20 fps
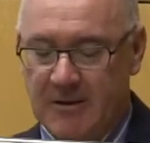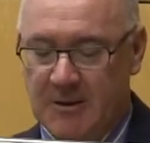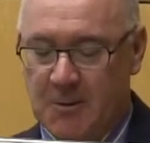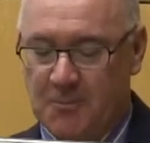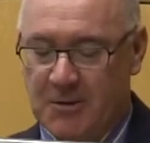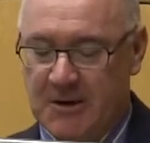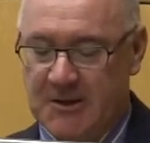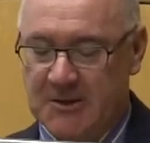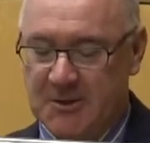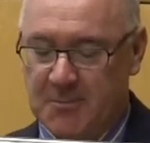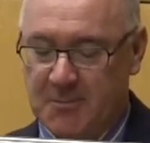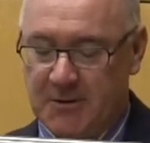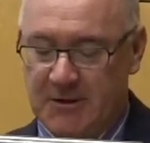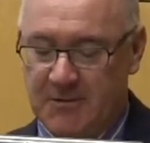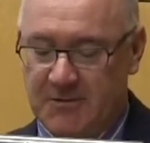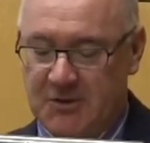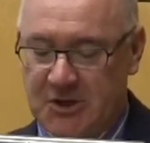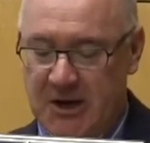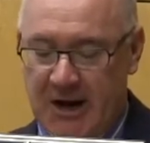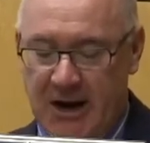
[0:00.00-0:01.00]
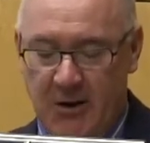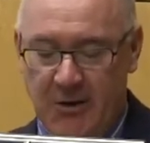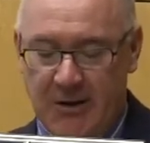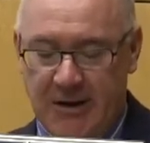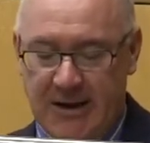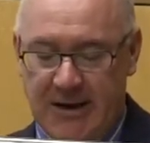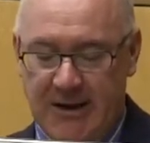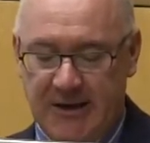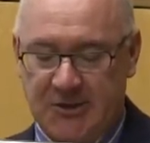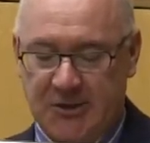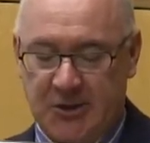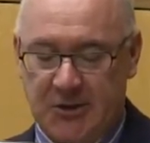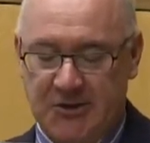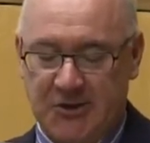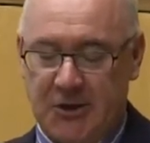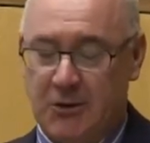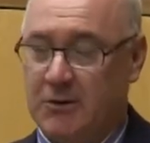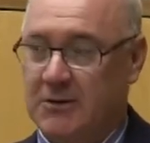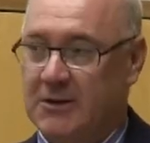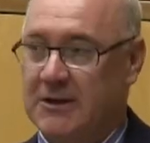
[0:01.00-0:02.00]
The principle of charity
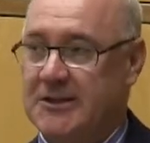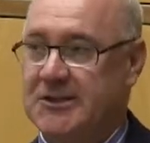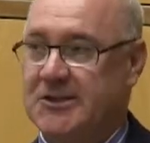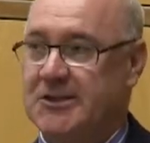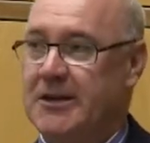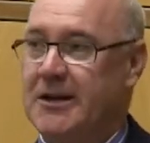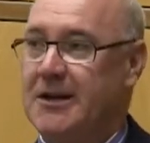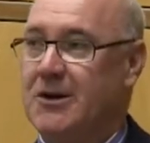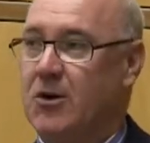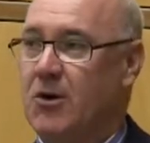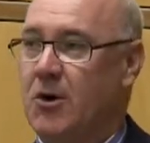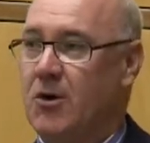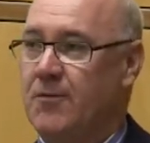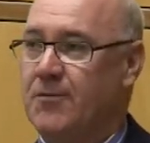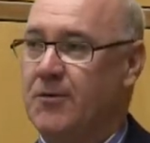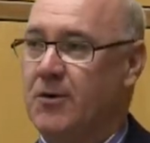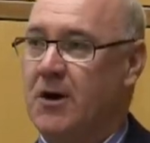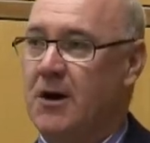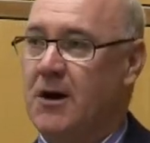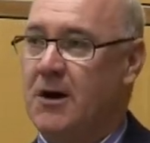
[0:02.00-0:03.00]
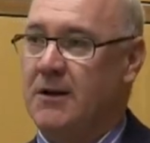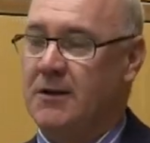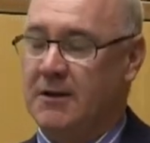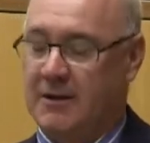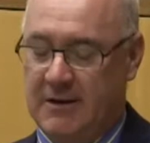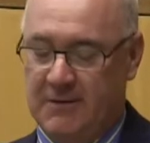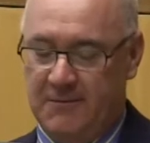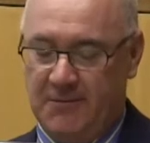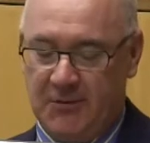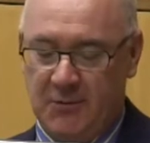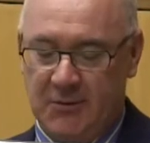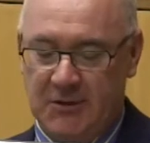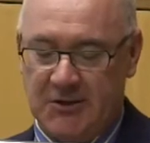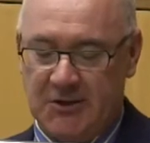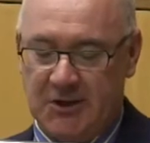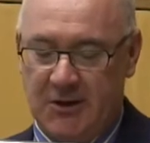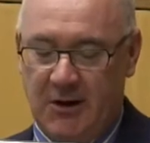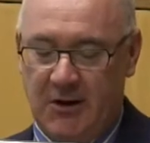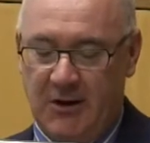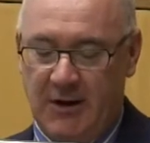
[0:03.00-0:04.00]
exerts holistic, overall
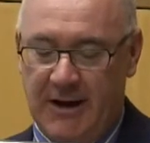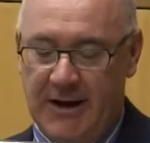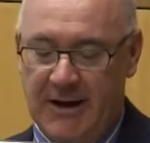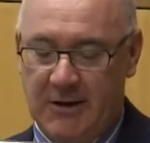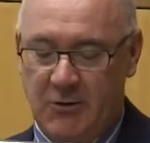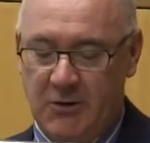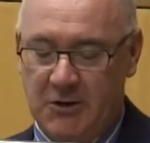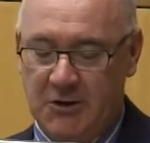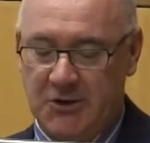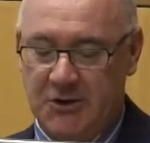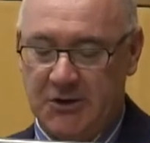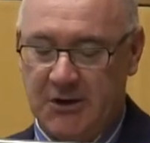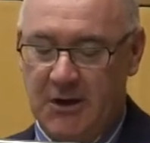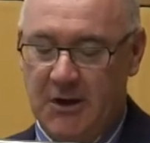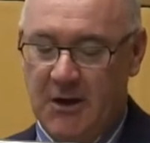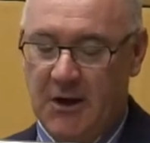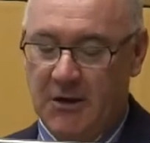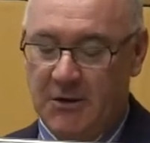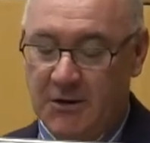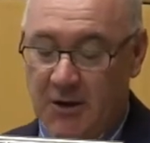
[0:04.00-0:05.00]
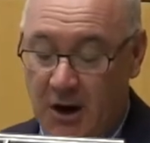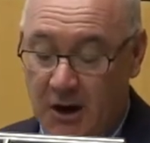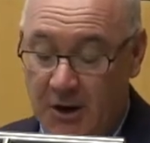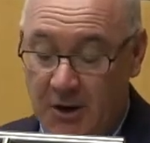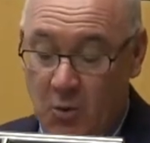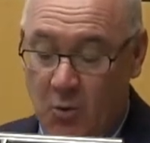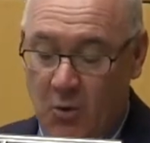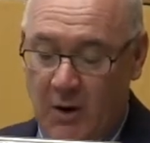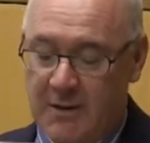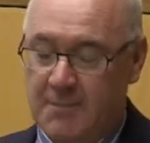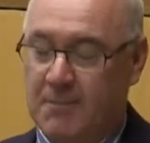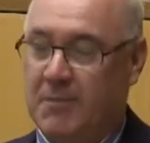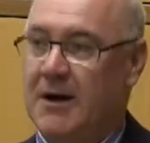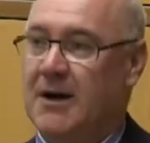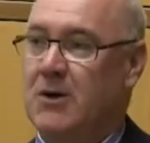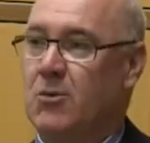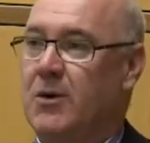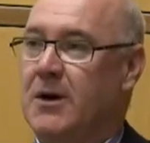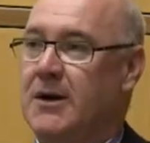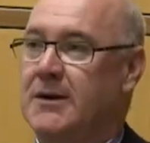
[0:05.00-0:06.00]
influence in our language, not a
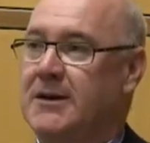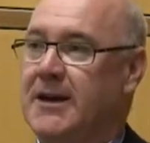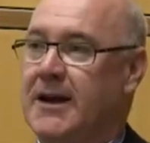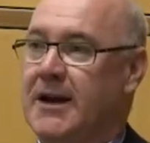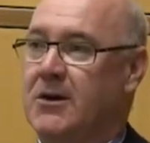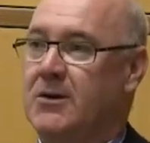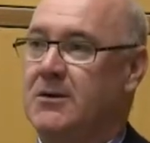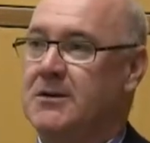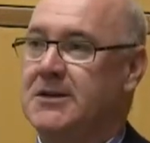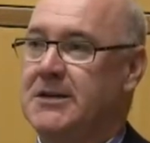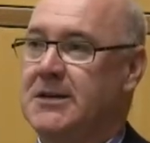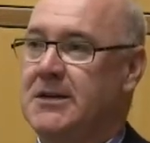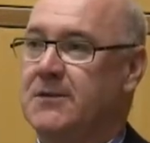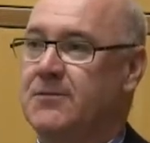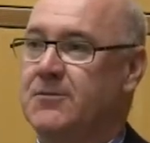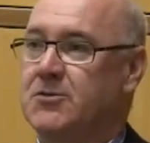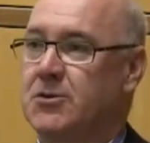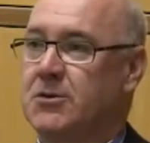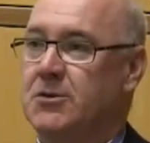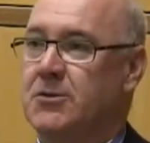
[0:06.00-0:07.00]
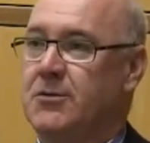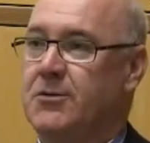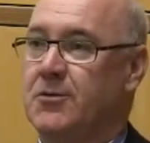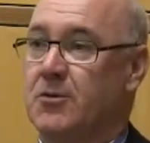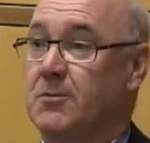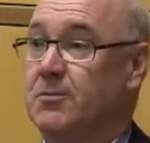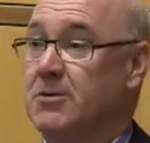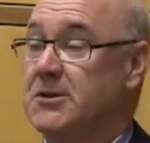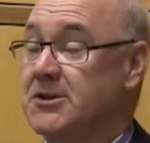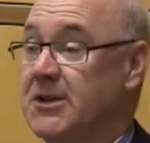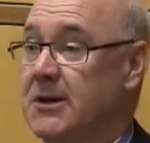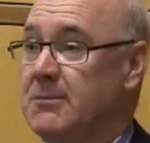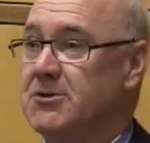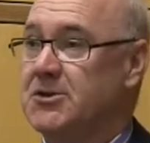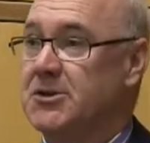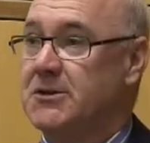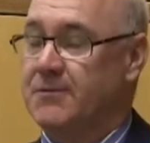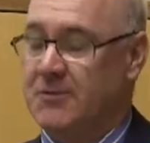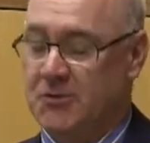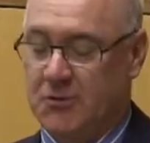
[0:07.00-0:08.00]
one-by-one guarantee of truth or
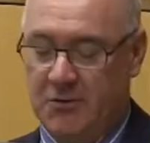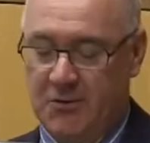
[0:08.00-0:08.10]
presumption of